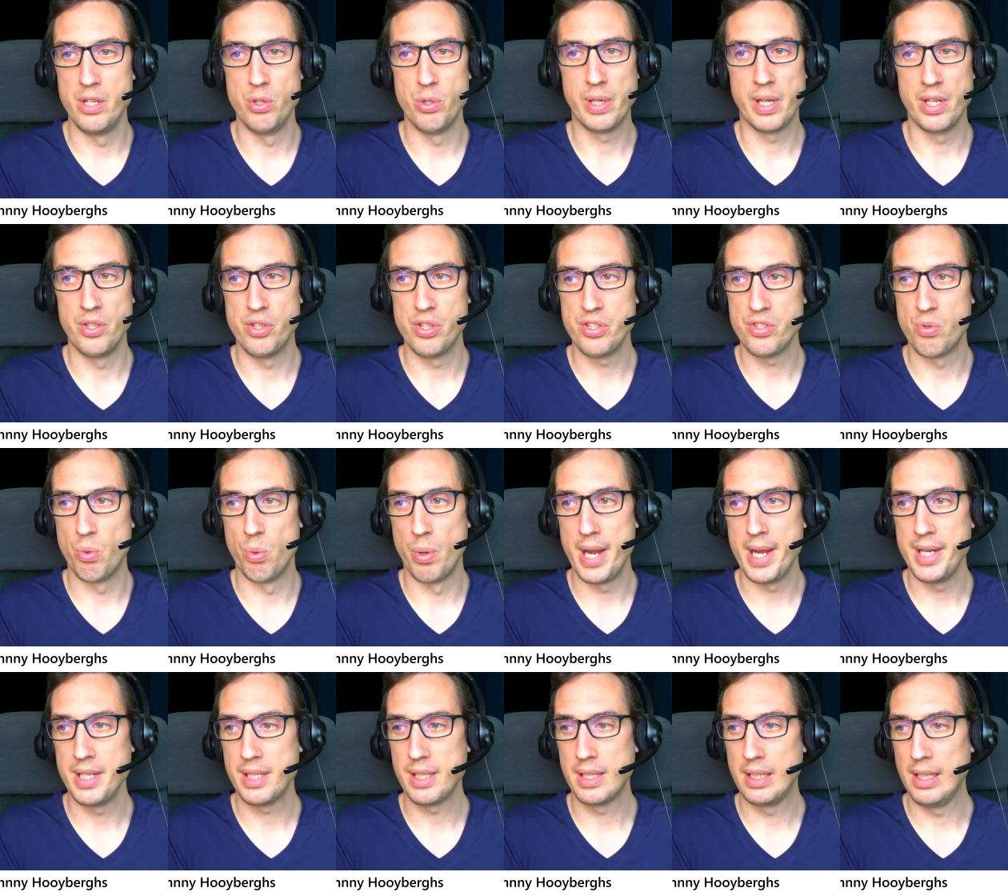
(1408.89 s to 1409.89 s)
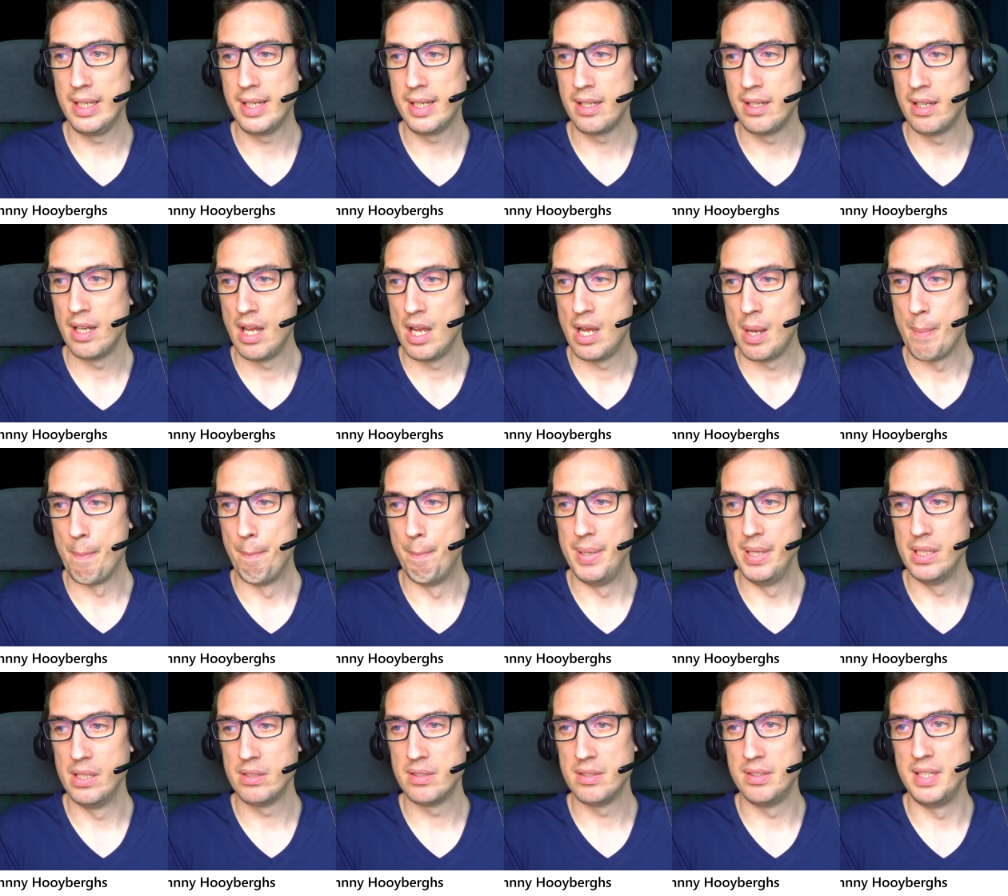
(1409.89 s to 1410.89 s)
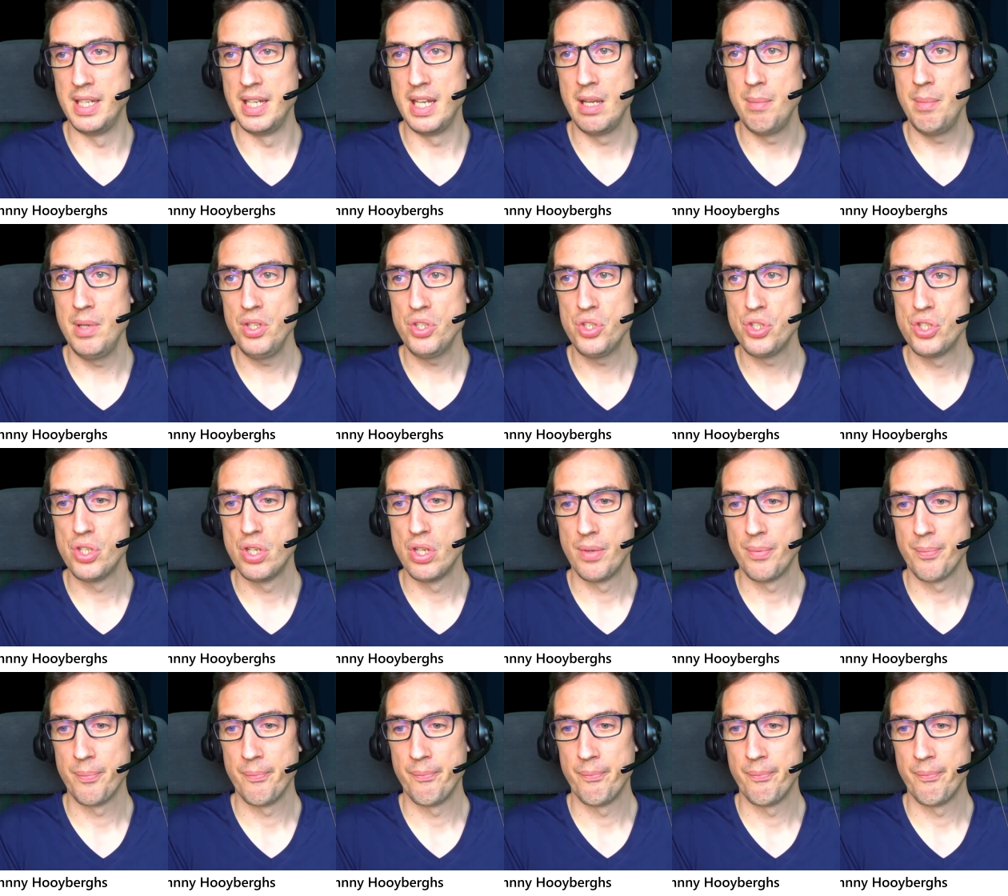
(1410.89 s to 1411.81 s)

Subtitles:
you can just right-click, build the image.